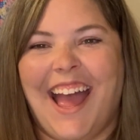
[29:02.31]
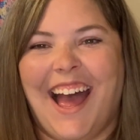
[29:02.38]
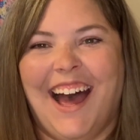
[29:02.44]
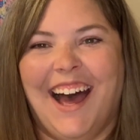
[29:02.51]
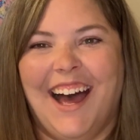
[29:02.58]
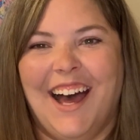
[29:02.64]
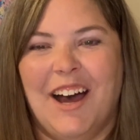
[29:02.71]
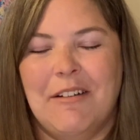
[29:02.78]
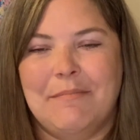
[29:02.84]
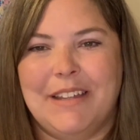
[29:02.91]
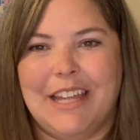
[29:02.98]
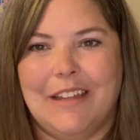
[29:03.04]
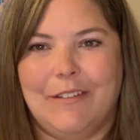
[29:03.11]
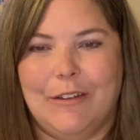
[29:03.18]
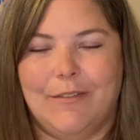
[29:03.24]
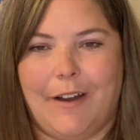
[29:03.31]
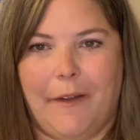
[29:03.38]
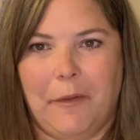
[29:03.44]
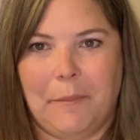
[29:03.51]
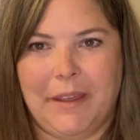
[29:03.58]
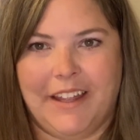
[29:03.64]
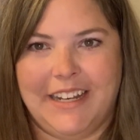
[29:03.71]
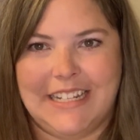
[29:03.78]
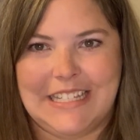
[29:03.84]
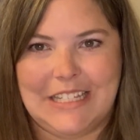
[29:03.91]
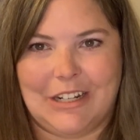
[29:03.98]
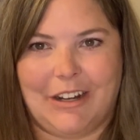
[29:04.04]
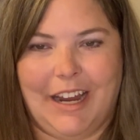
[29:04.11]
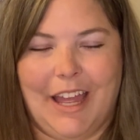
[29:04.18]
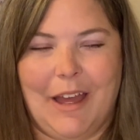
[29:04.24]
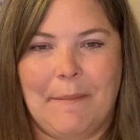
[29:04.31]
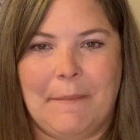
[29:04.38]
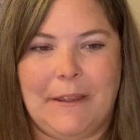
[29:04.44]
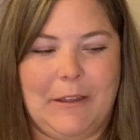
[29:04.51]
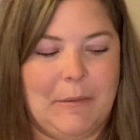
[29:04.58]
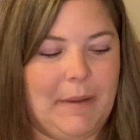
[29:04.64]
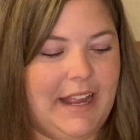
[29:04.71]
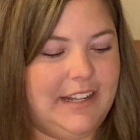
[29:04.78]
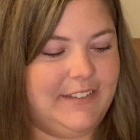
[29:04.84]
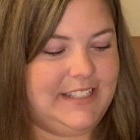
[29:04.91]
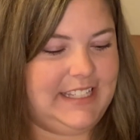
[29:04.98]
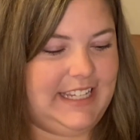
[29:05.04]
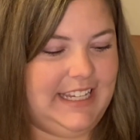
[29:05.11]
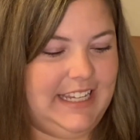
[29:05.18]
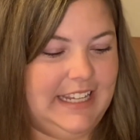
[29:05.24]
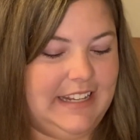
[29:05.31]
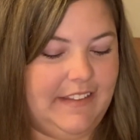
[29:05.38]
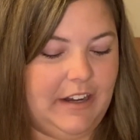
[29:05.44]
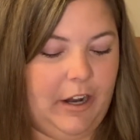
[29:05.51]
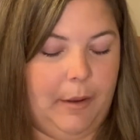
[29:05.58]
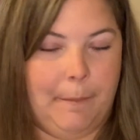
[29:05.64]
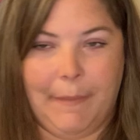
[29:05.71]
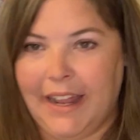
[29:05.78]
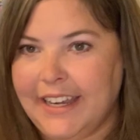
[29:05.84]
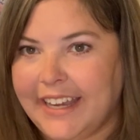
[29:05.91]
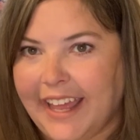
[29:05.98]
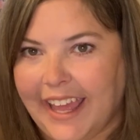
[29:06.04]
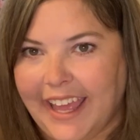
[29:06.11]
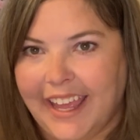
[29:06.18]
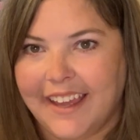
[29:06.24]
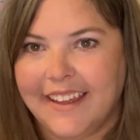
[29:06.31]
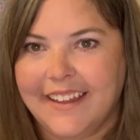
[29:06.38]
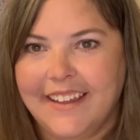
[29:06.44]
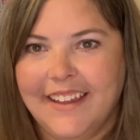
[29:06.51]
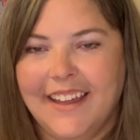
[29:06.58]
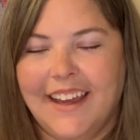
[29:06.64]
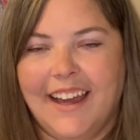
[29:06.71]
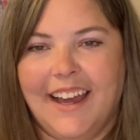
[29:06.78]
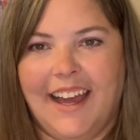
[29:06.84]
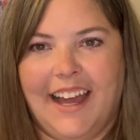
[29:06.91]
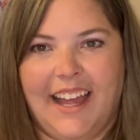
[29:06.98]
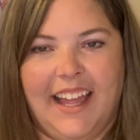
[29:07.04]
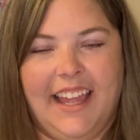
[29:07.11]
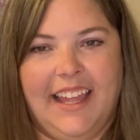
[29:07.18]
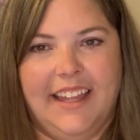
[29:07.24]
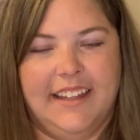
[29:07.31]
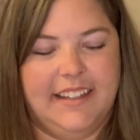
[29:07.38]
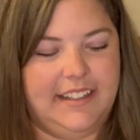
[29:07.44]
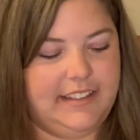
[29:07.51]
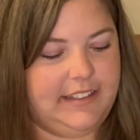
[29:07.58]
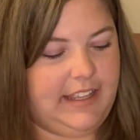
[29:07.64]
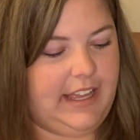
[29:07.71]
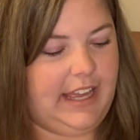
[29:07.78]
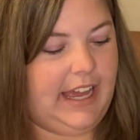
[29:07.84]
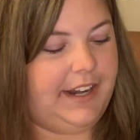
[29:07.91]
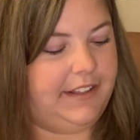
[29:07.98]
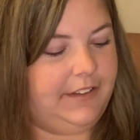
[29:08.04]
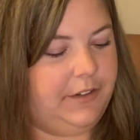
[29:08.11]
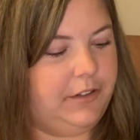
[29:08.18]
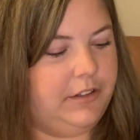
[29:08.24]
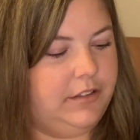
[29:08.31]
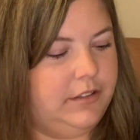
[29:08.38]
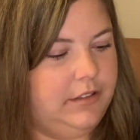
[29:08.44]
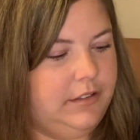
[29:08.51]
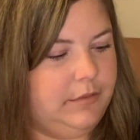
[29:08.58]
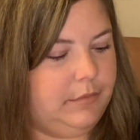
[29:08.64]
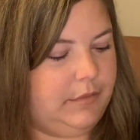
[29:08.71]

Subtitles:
if you follow me on Instagram, you might have seen that on Monday, I had a little